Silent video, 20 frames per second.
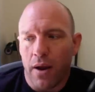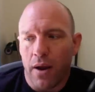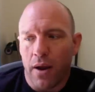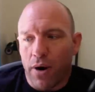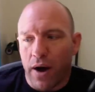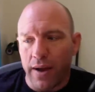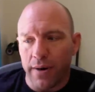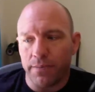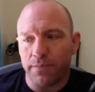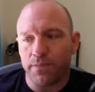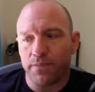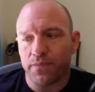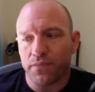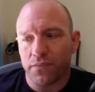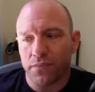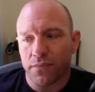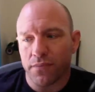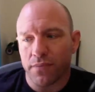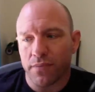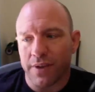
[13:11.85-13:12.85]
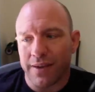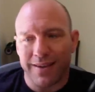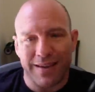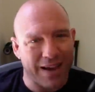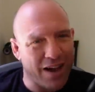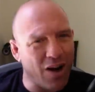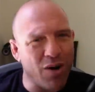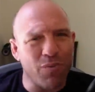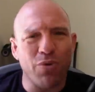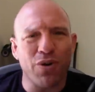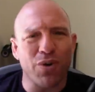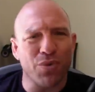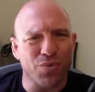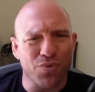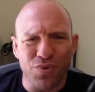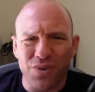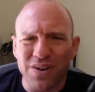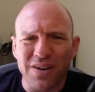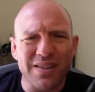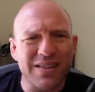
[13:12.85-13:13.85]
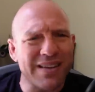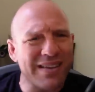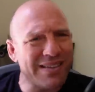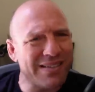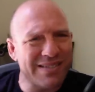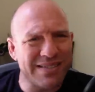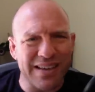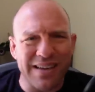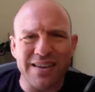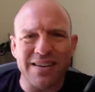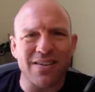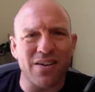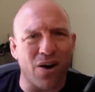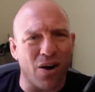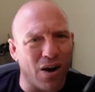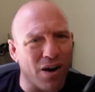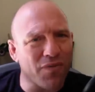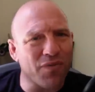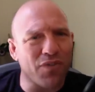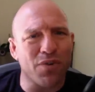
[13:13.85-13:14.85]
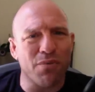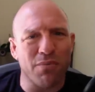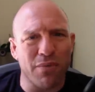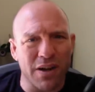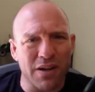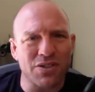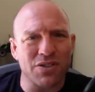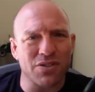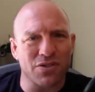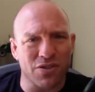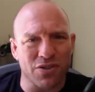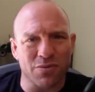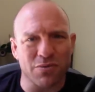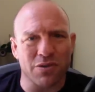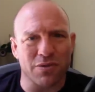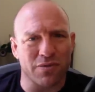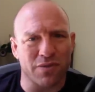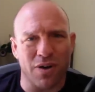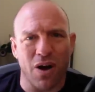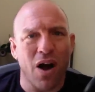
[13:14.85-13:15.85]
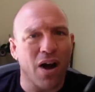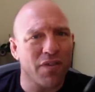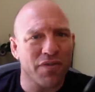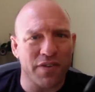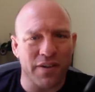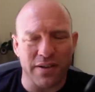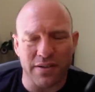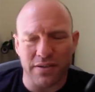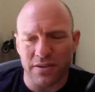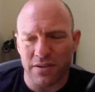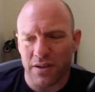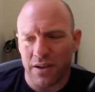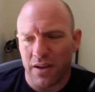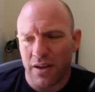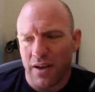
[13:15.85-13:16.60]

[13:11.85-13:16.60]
But Cowboy really didn't offer much in terms of offense.